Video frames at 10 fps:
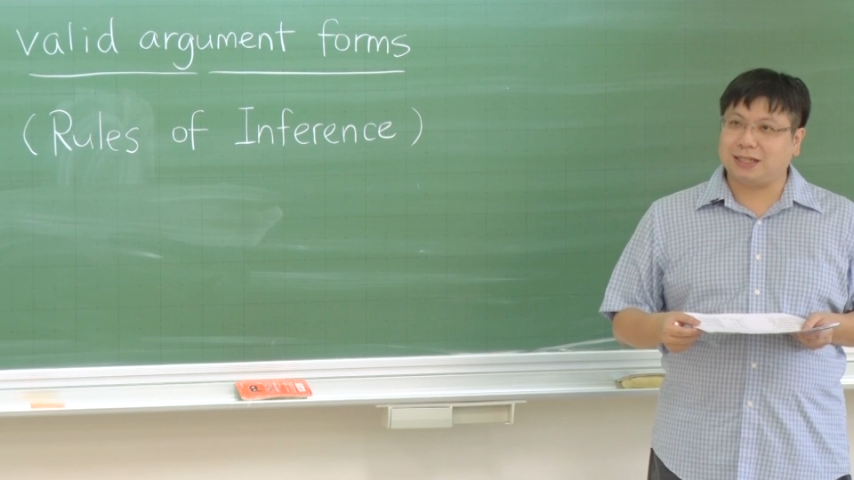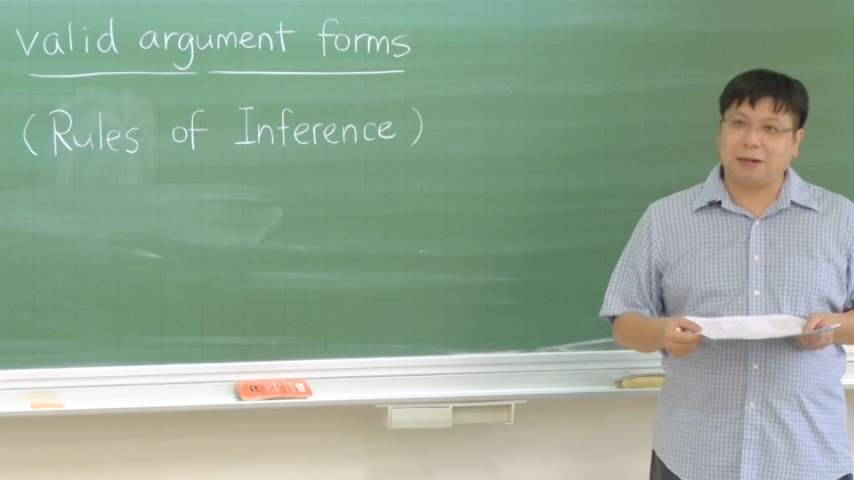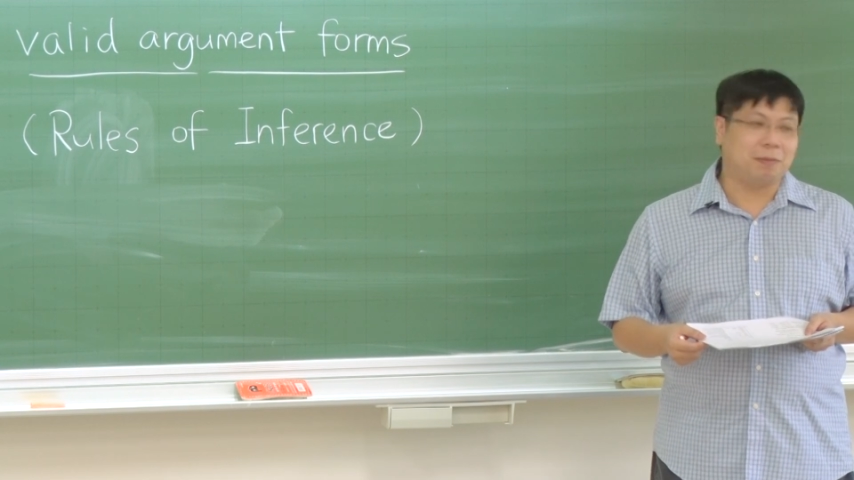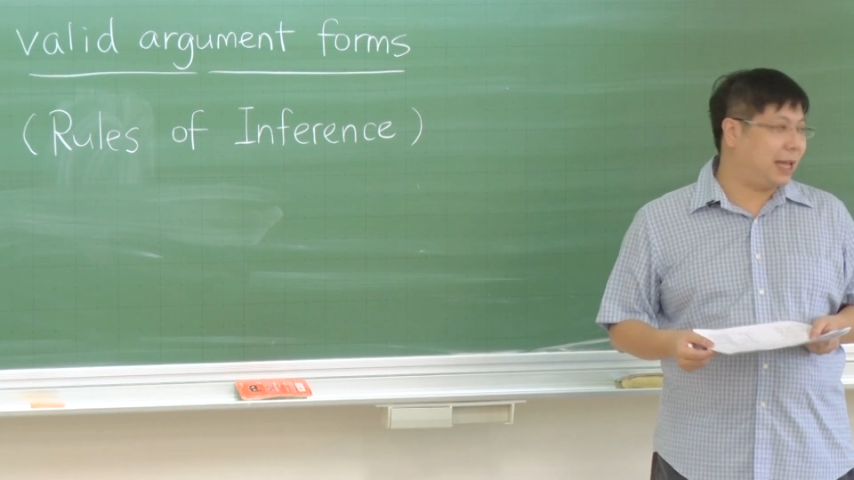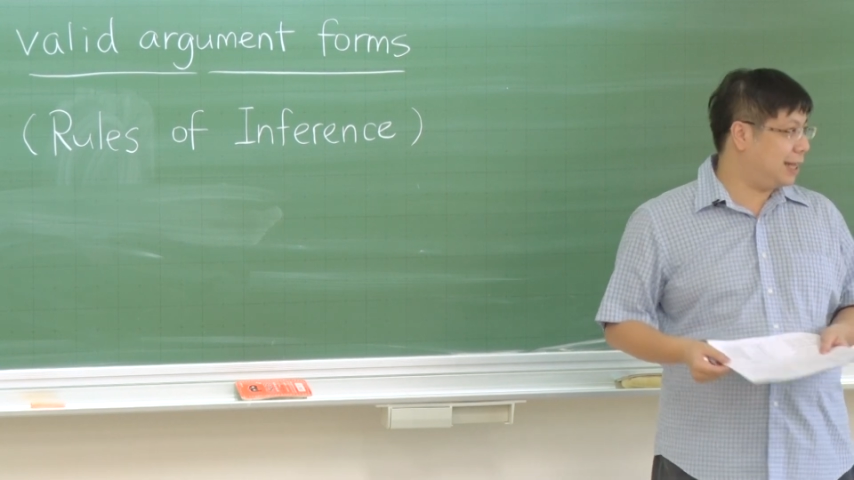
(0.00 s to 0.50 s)

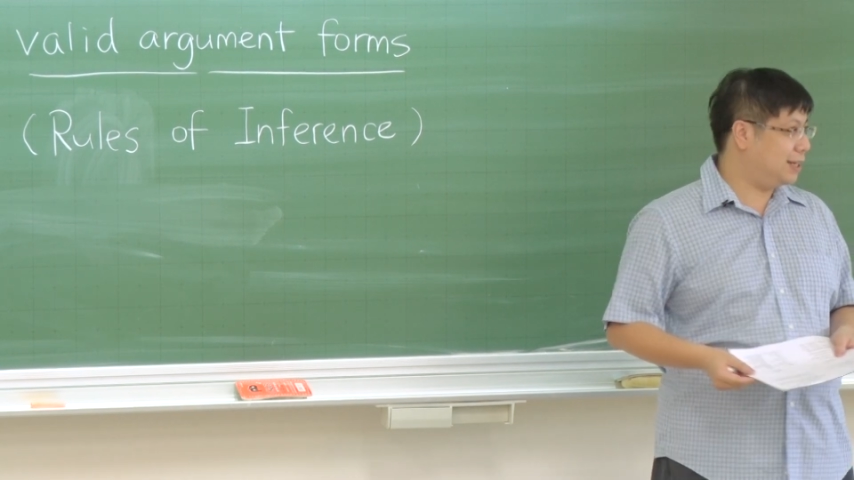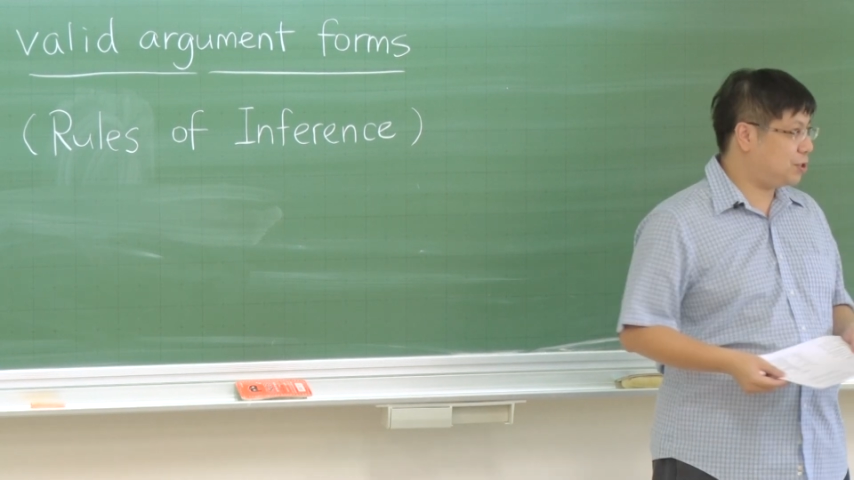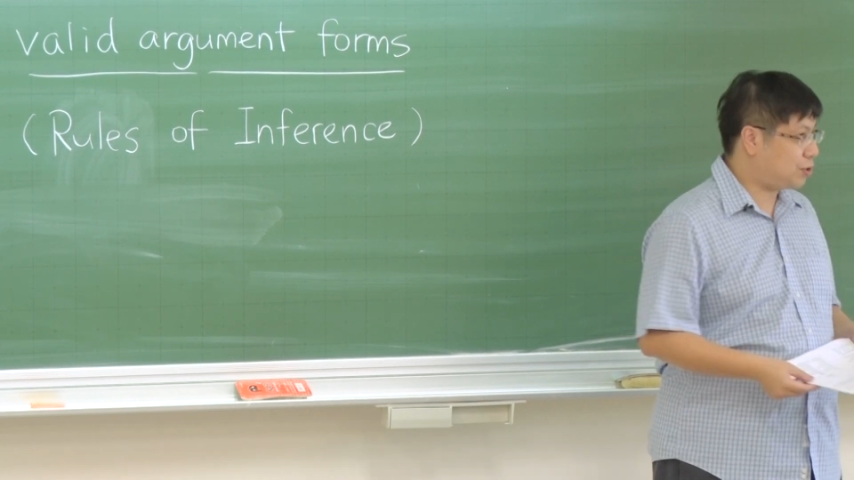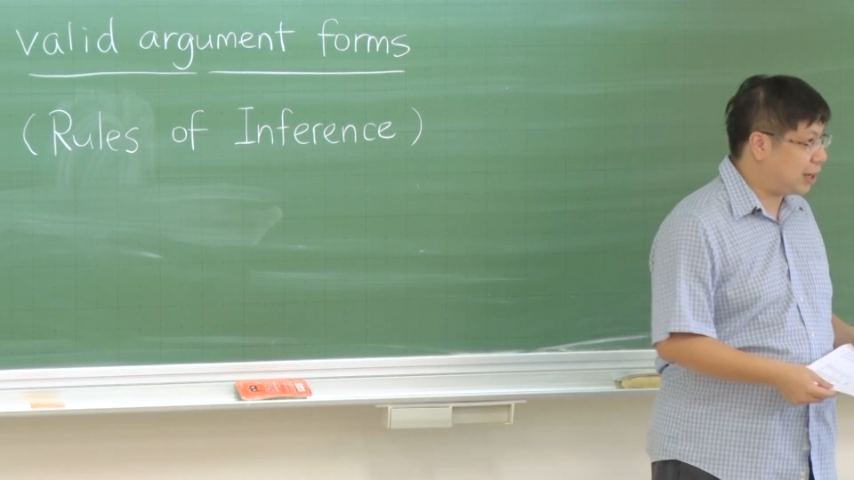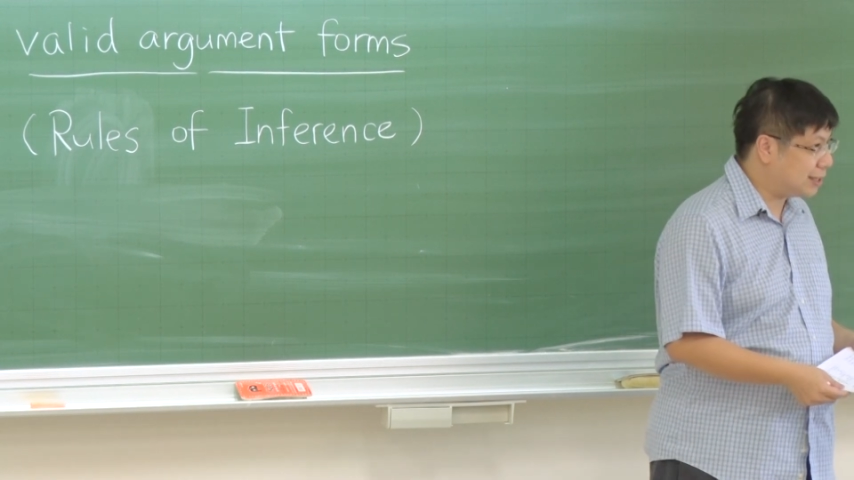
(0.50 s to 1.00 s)
some
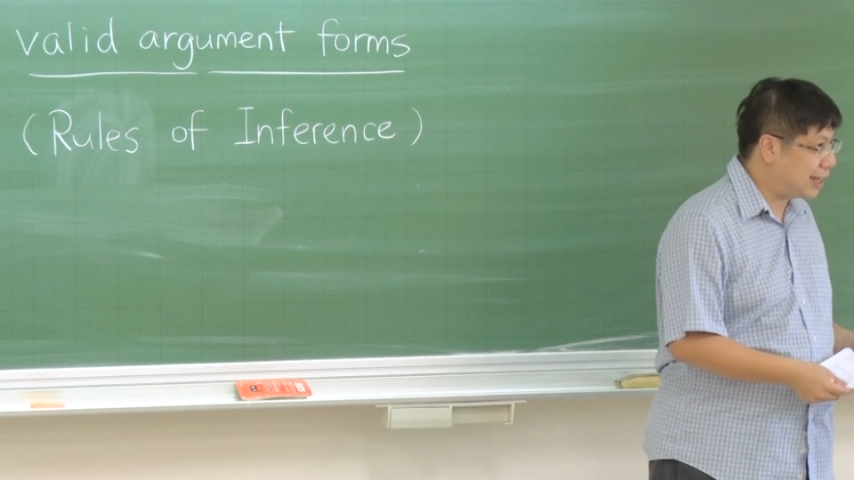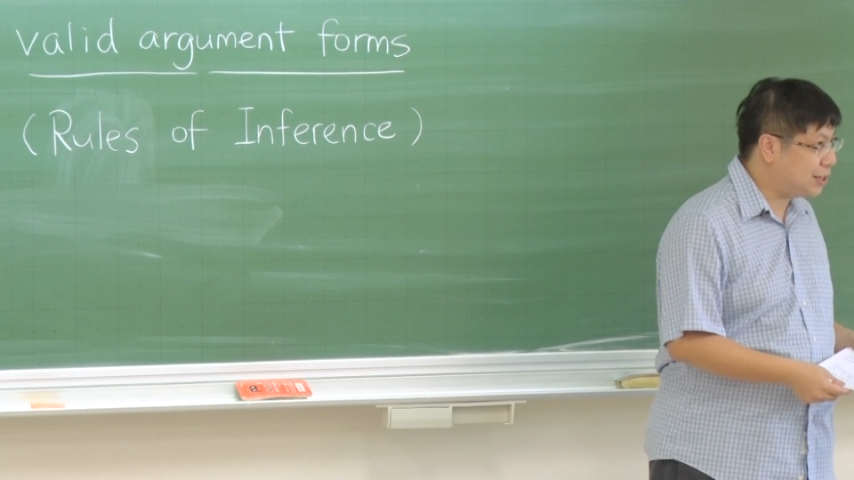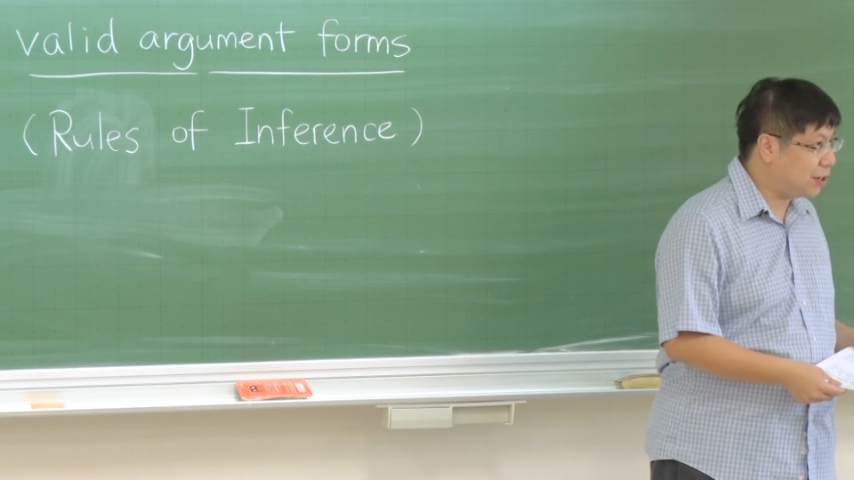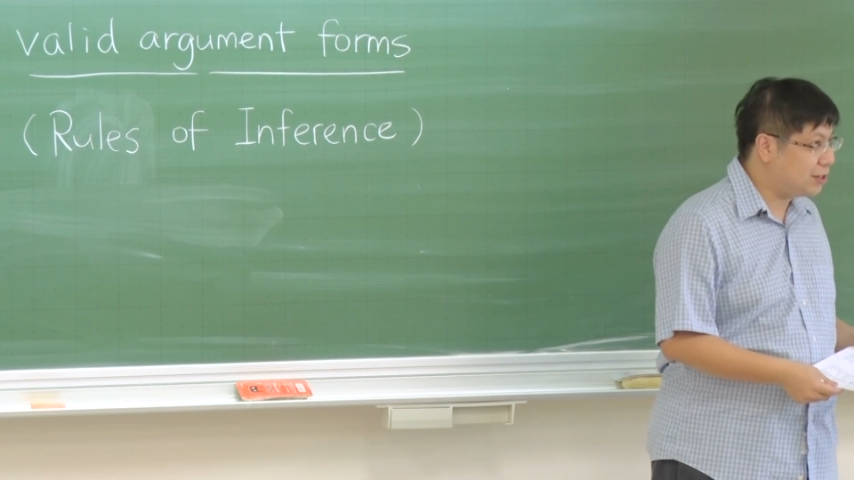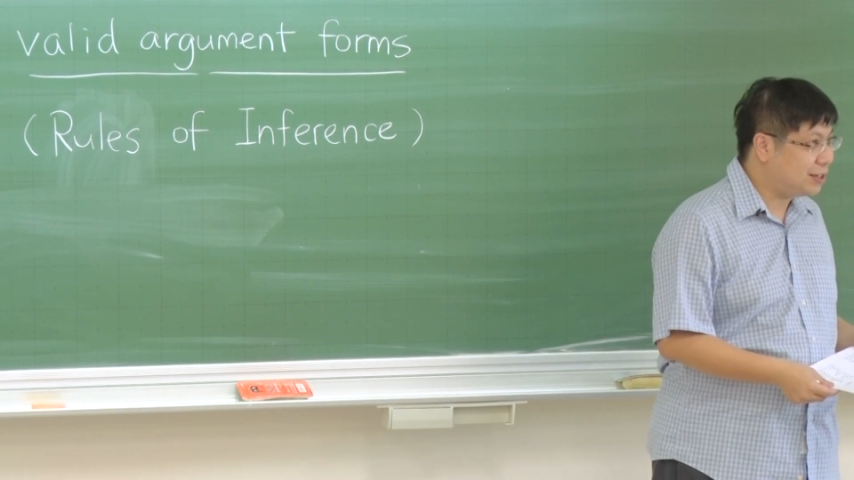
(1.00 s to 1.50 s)
English
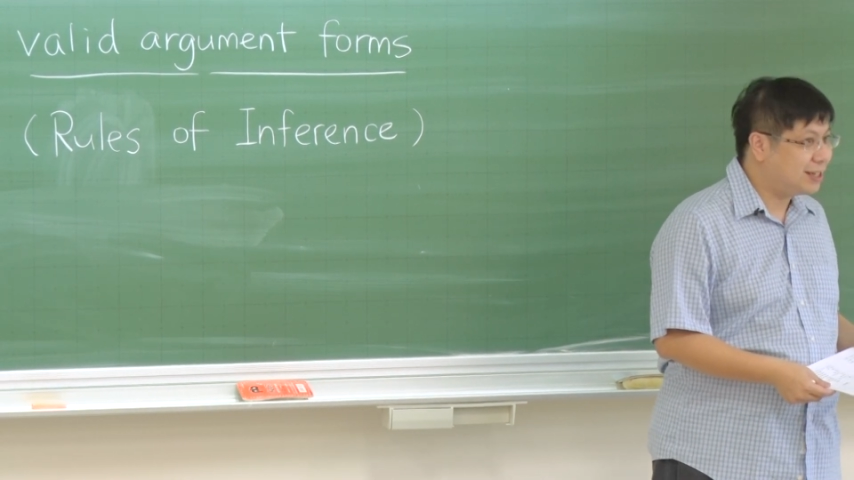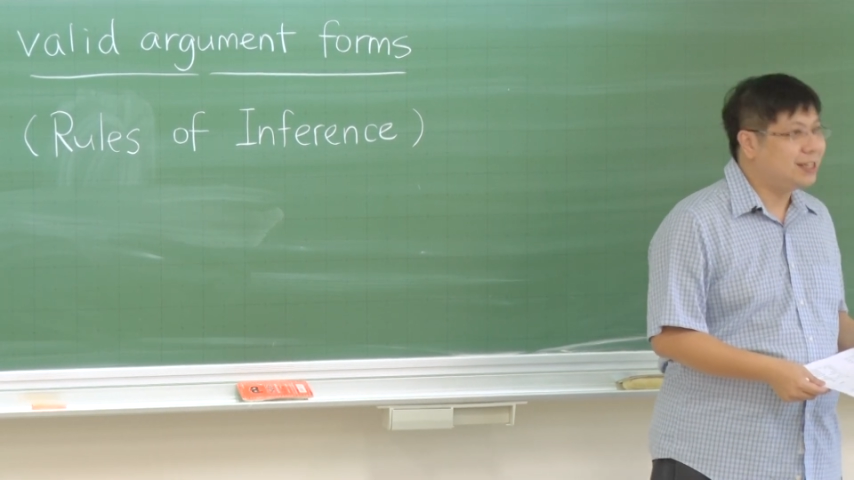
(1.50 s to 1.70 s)
translation,